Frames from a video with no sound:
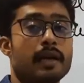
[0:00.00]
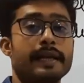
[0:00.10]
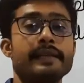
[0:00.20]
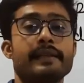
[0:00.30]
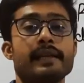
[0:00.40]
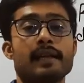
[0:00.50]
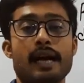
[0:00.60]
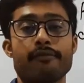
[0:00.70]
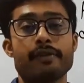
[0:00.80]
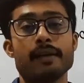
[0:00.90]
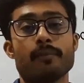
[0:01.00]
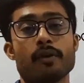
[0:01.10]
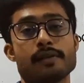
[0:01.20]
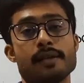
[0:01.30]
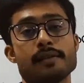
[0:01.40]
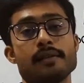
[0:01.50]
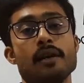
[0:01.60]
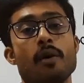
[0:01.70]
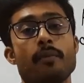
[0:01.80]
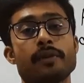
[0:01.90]
In the grafting process,
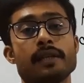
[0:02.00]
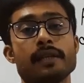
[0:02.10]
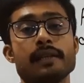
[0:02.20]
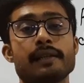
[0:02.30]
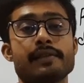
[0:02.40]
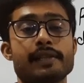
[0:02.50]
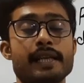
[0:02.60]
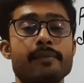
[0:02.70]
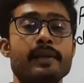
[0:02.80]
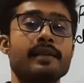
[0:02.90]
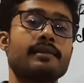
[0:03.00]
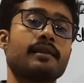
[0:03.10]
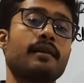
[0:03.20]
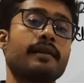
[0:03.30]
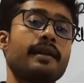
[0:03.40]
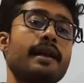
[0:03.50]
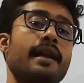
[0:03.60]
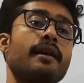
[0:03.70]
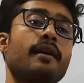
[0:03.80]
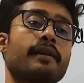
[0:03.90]
the stem is cutted
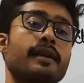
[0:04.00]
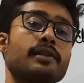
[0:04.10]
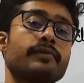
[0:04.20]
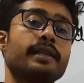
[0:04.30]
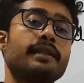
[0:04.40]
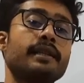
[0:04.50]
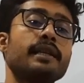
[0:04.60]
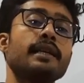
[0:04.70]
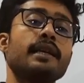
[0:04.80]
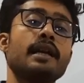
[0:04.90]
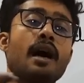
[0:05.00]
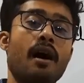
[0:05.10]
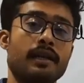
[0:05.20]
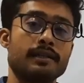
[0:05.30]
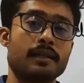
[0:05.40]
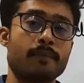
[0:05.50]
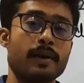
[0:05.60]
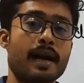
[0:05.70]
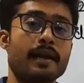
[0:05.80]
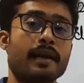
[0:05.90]
and attached with the another
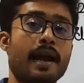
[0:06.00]
plant,